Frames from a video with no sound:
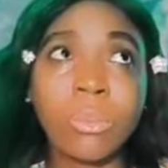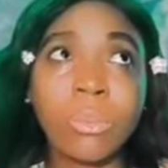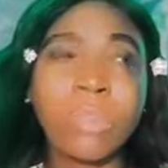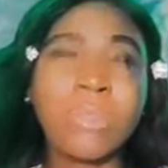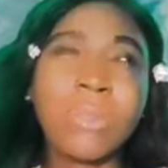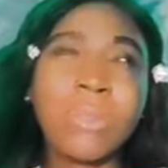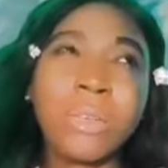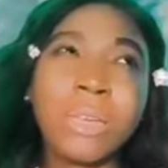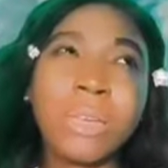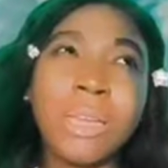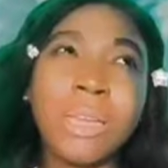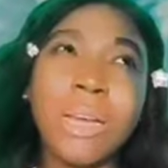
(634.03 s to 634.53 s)

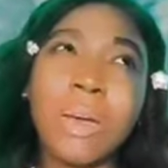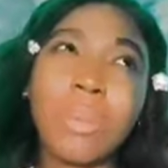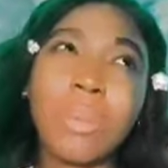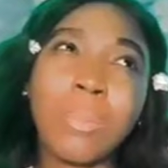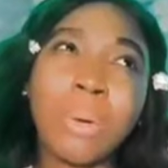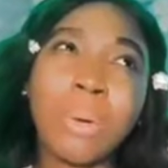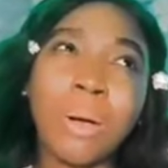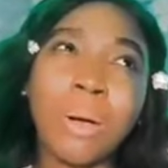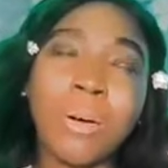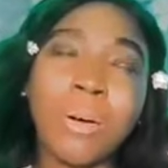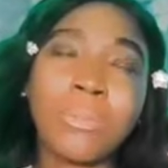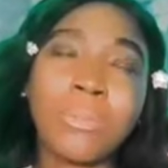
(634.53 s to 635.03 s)
really how
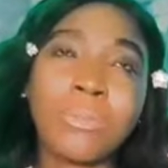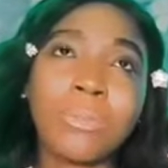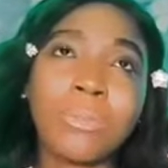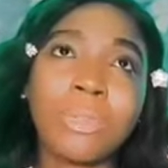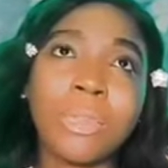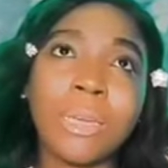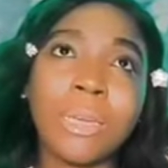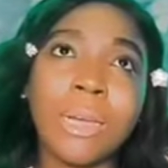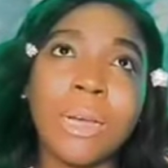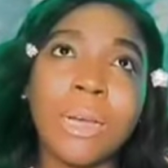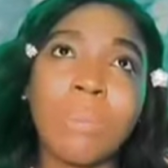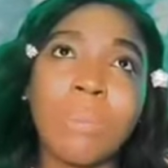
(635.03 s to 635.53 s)
powerful
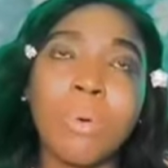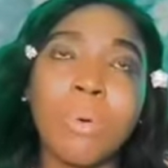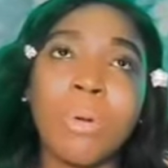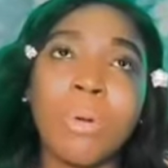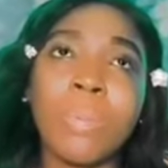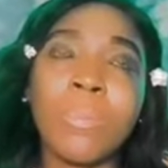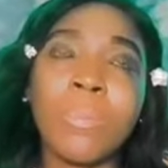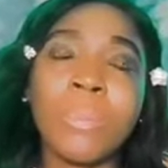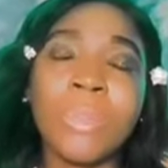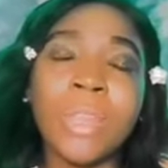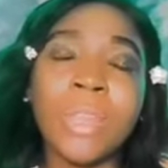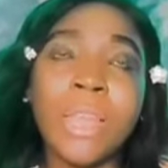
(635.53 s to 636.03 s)
they are, but
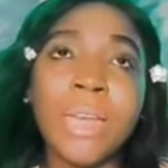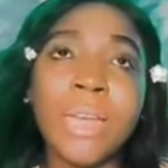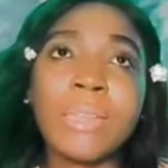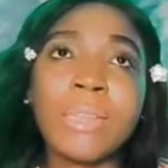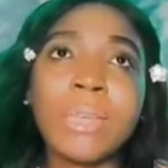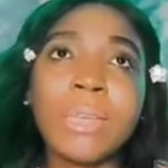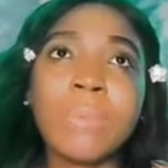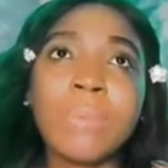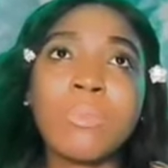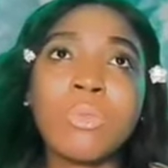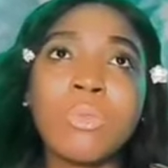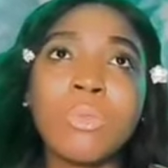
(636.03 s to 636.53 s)
get
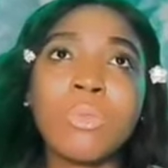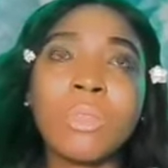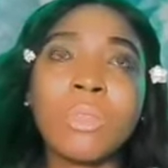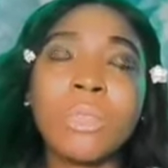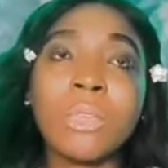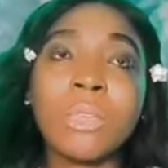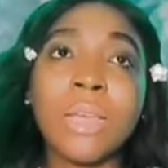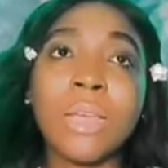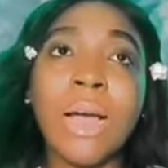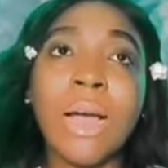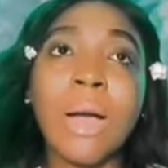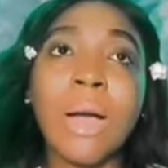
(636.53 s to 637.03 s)
them to
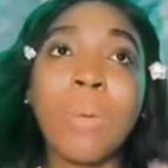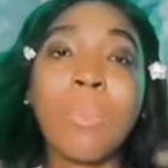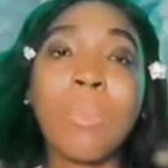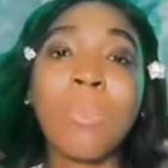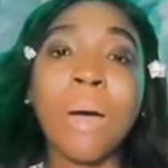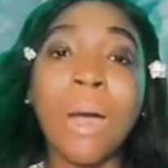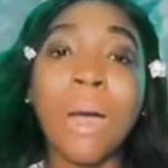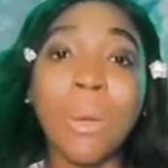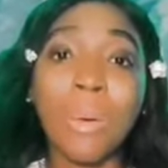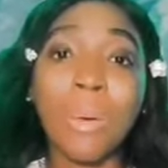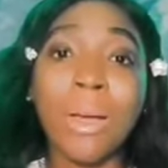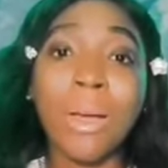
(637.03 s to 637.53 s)
see how
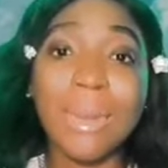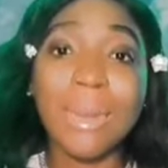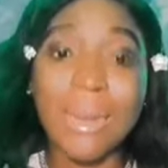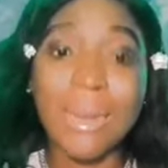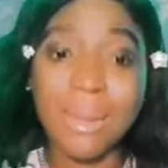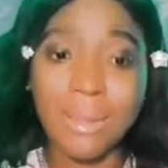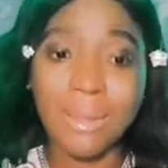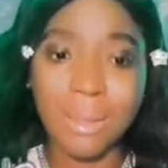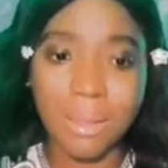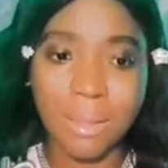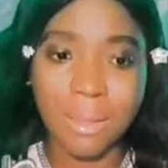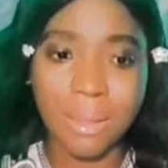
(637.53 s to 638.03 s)

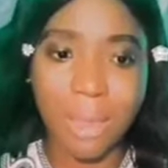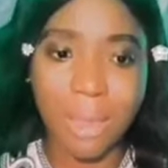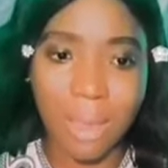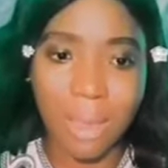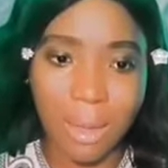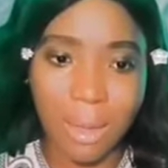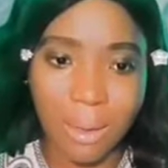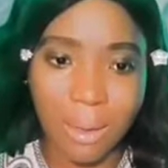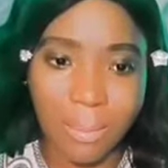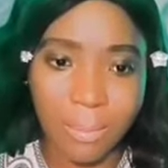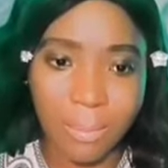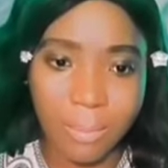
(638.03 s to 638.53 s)
powerless they
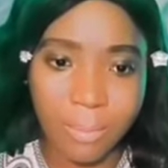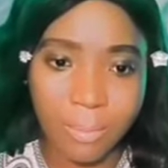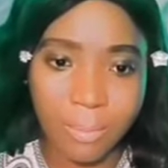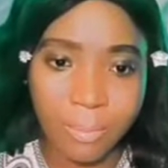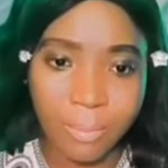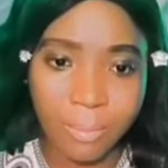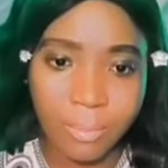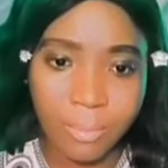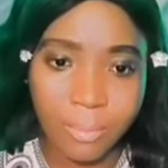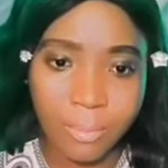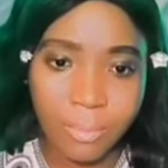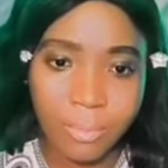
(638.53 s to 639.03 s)
are.
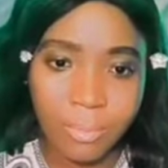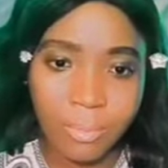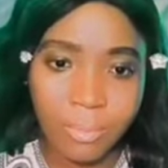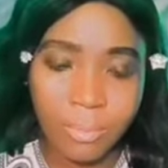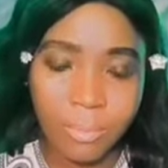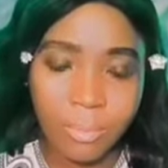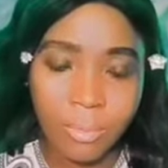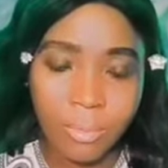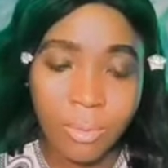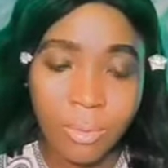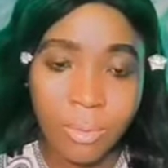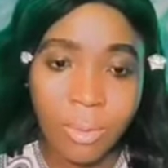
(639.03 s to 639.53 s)

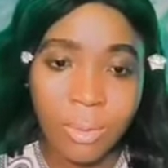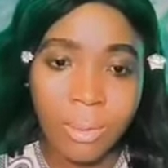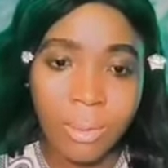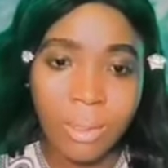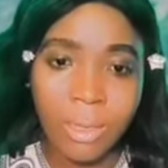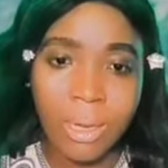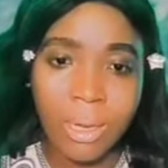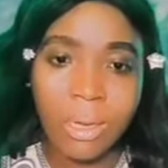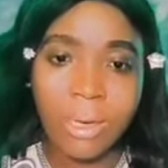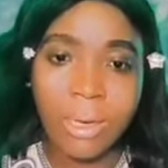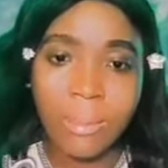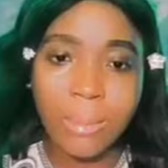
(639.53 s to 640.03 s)

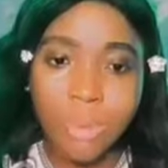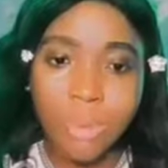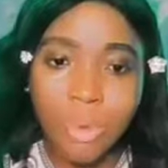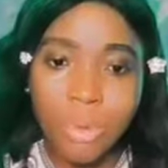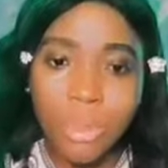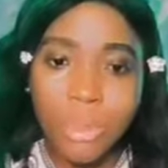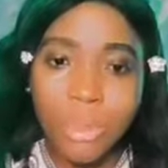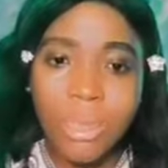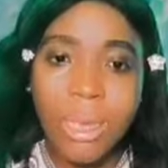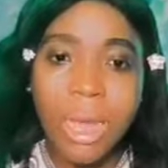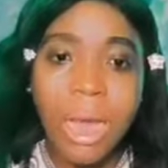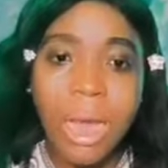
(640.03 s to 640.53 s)
Get them to
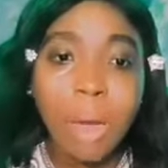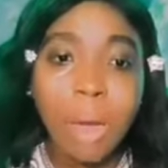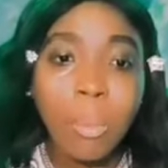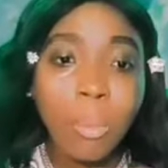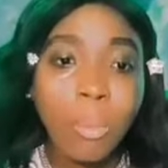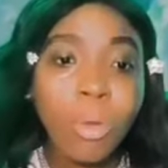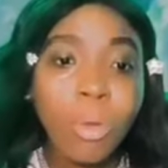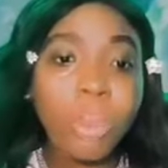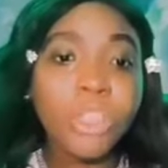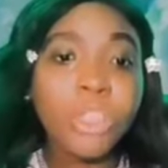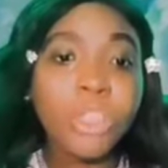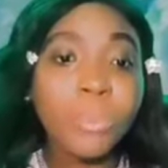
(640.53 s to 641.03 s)
see how
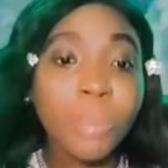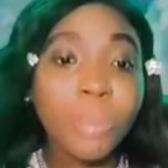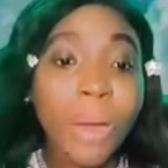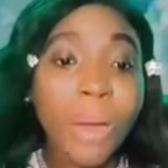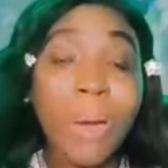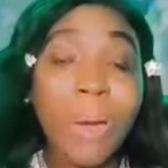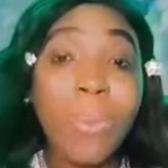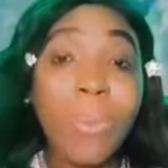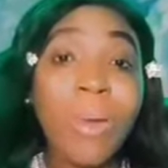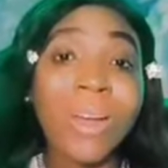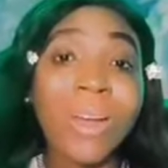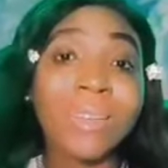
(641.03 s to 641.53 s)
much
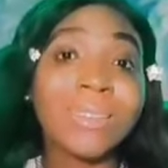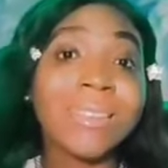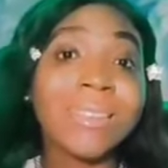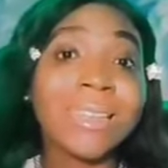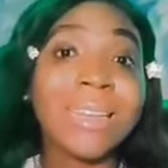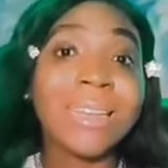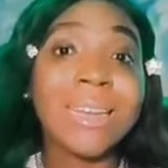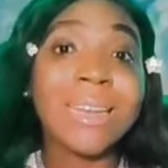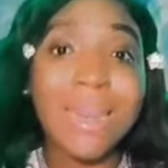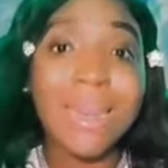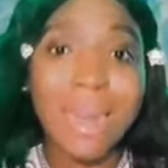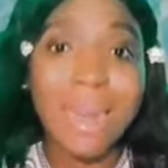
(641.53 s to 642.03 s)
power
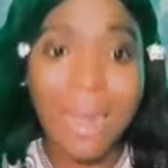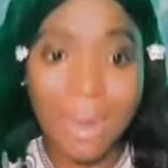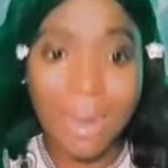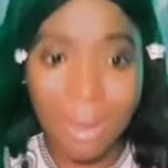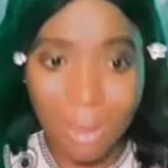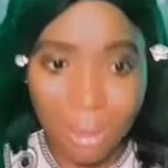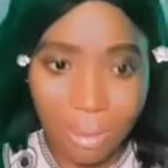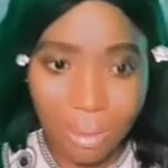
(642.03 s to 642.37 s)
they lack.